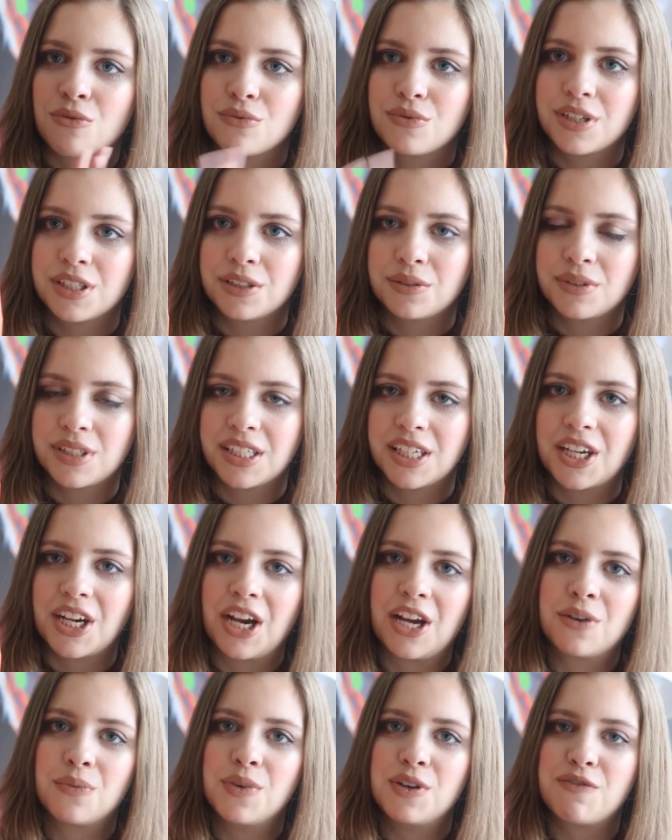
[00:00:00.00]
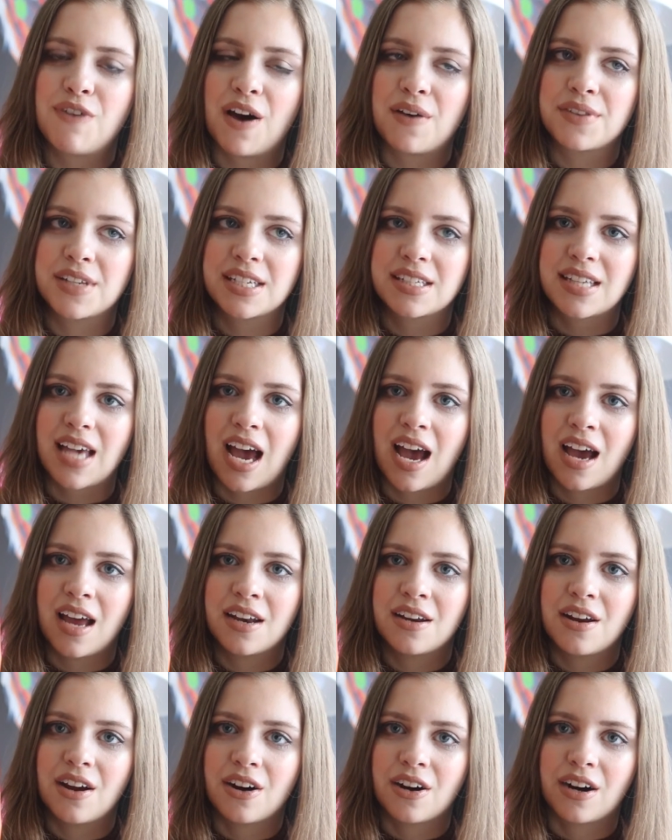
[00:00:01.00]
Really, really good. We found this
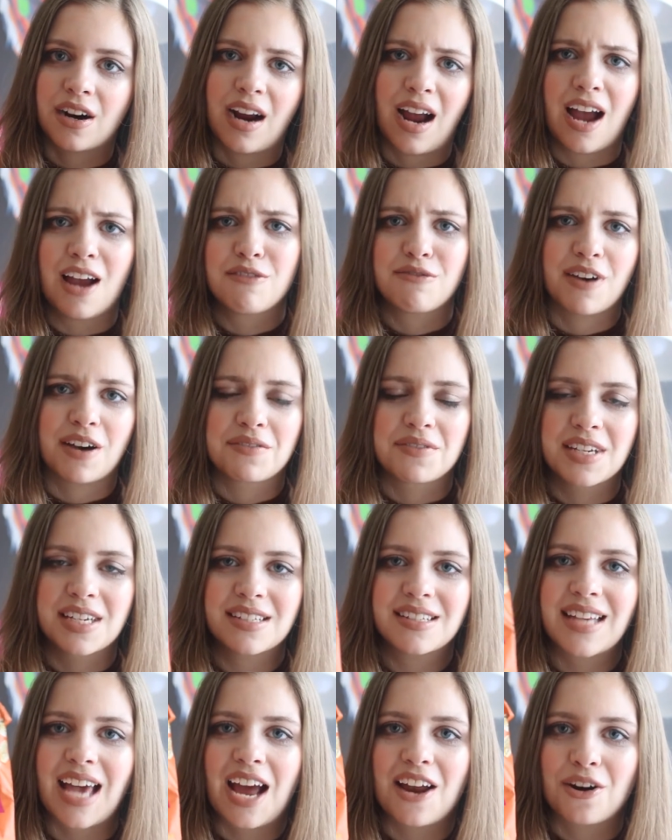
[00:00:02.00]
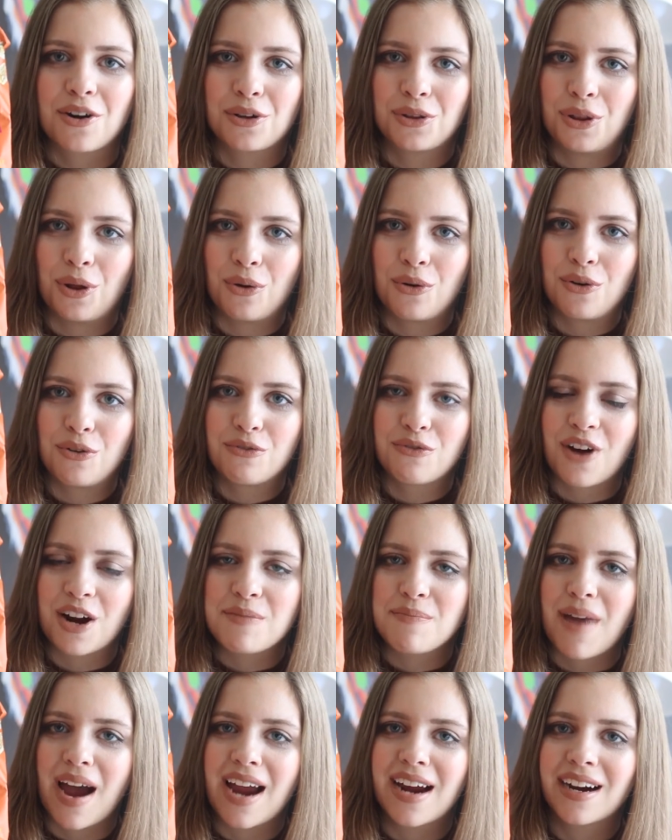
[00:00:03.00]
at, or I found this at our local
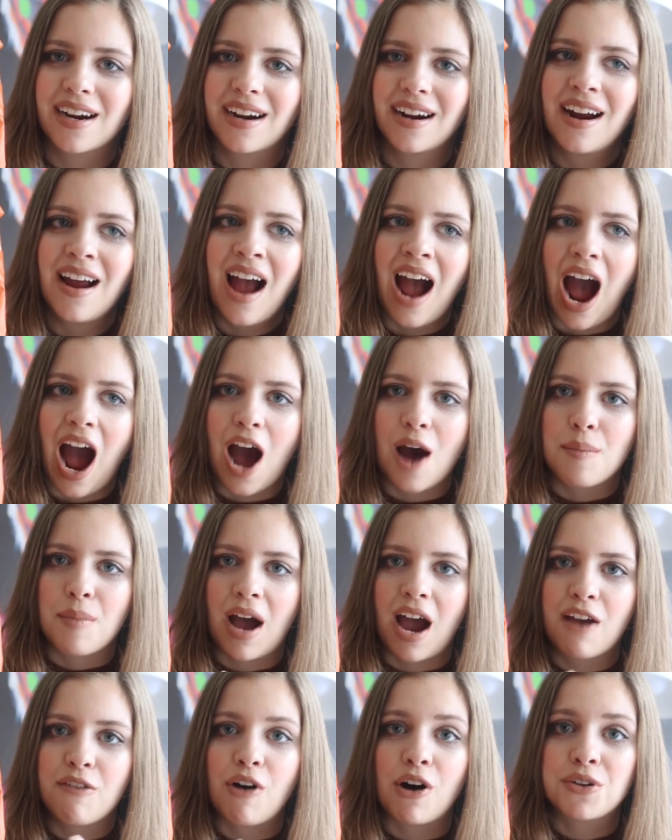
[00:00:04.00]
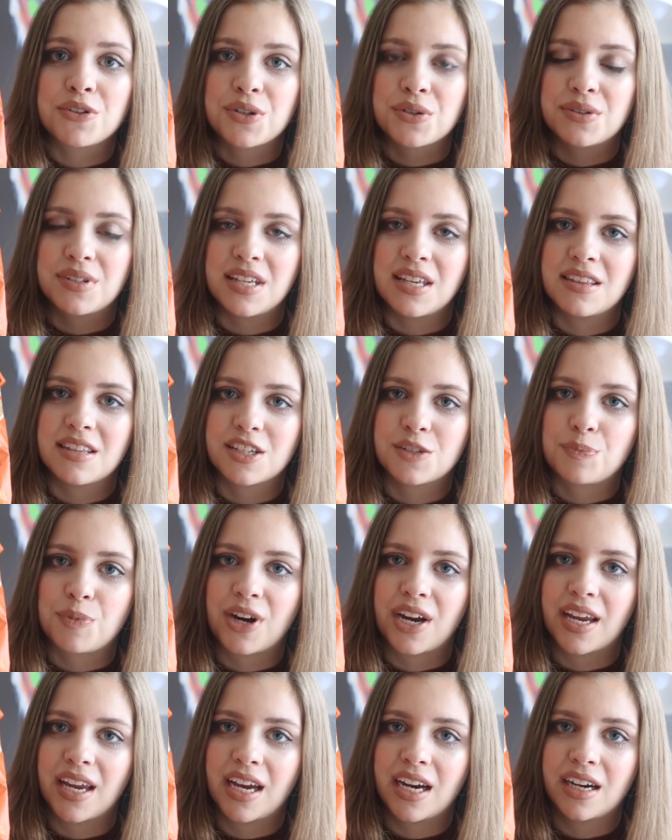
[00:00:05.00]
Fred Meyer. Um, I've also seen this
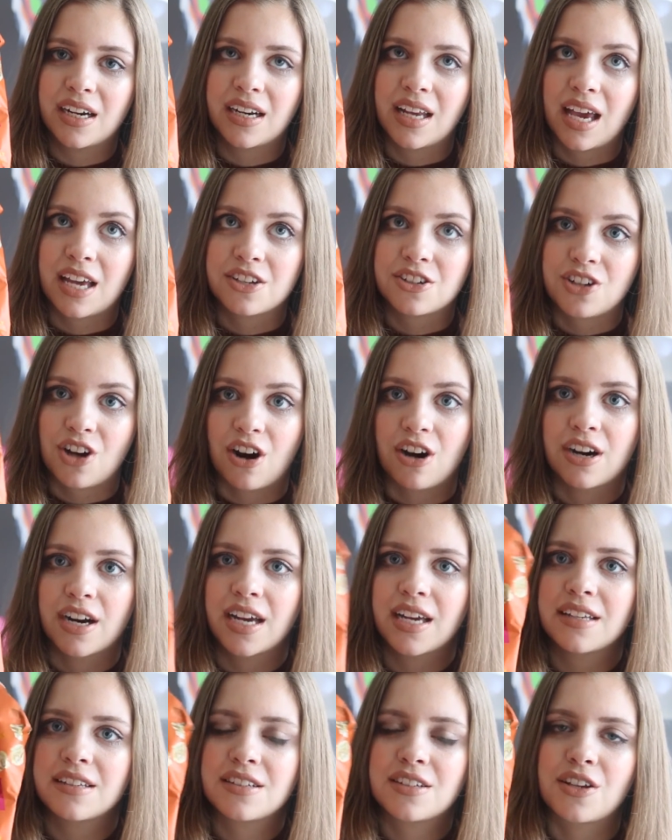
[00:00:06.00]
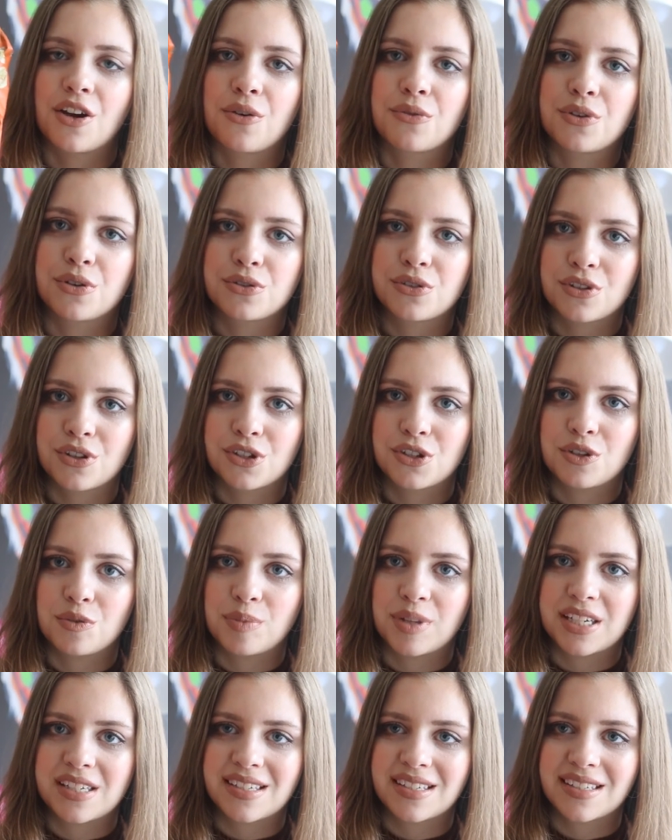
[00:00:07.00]
brand carried at Target. So those are the
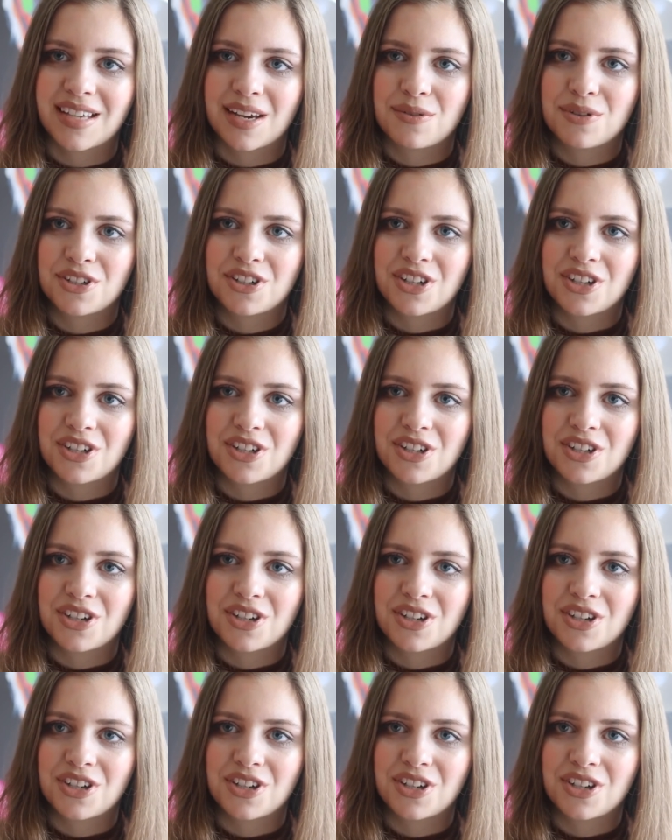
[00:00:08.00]
two places I